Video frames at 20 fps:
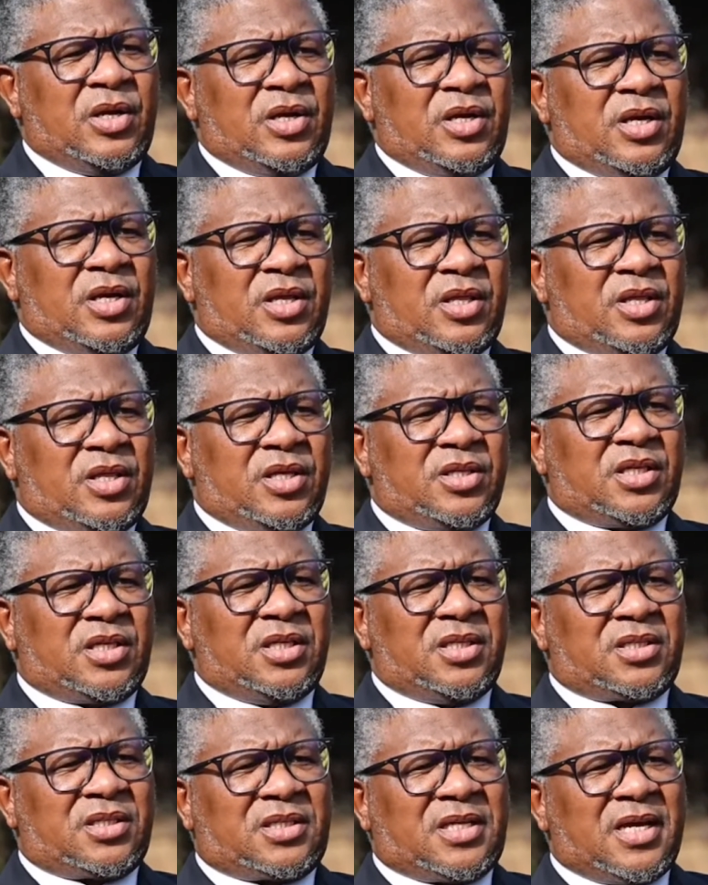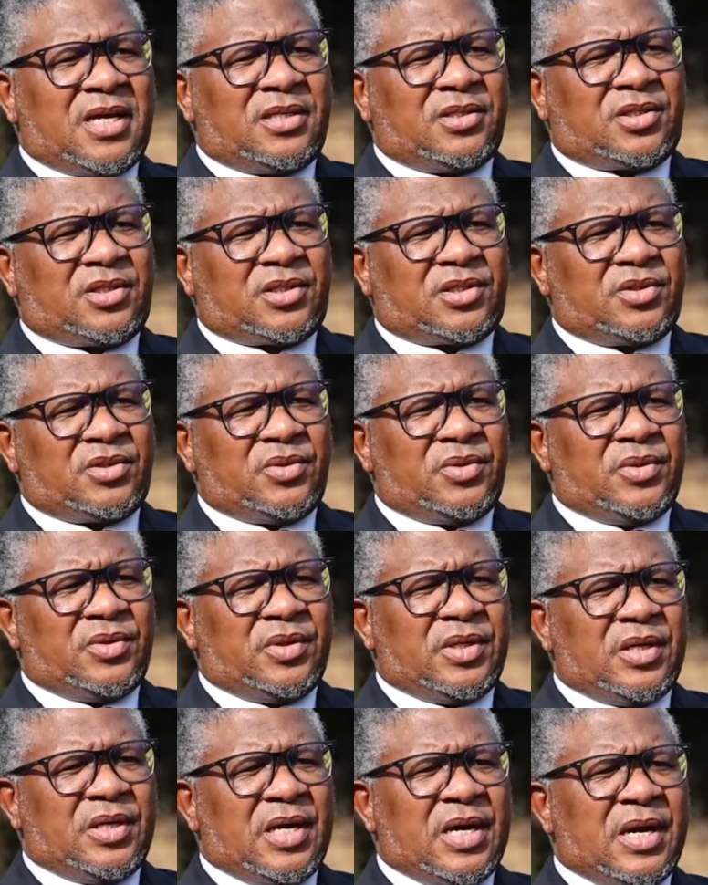in this instance
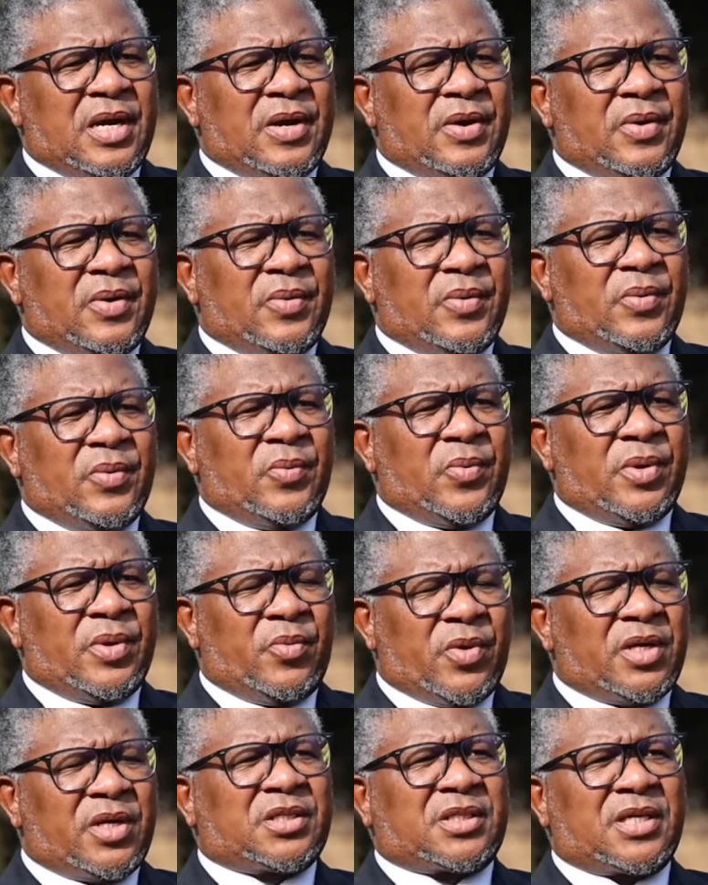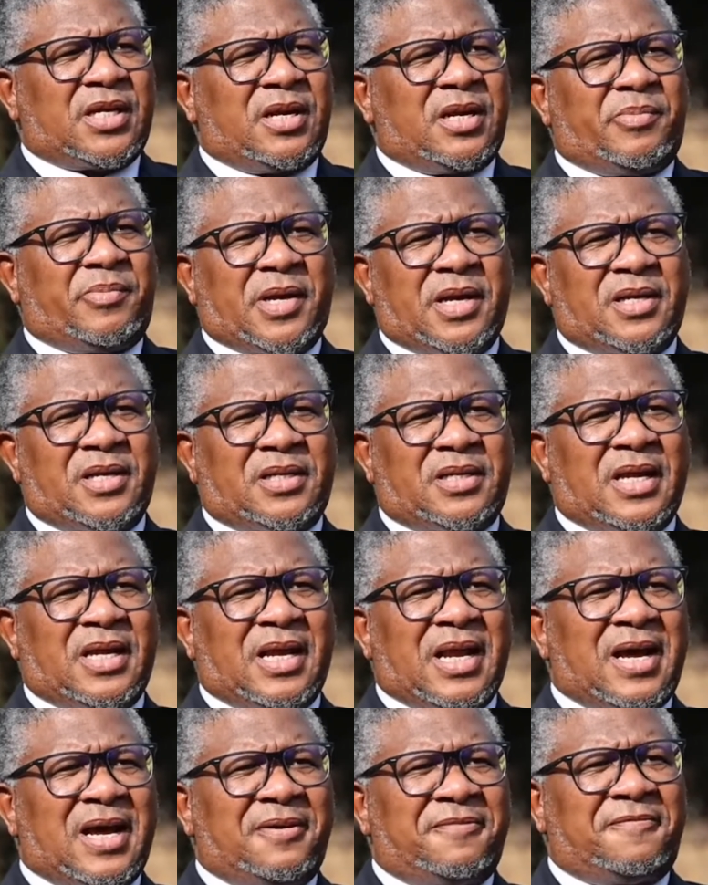we will celebrate a
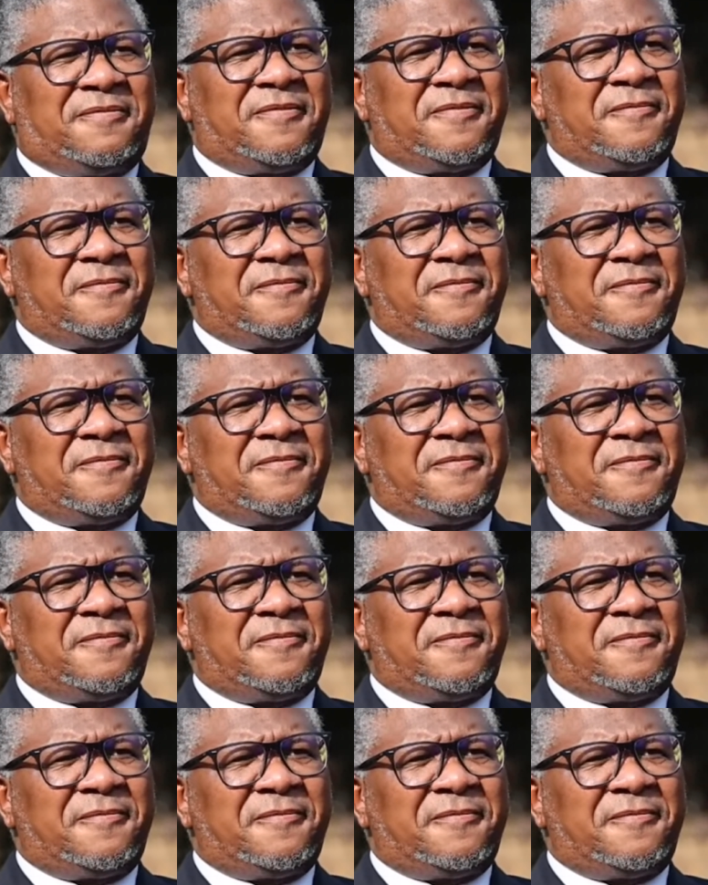life.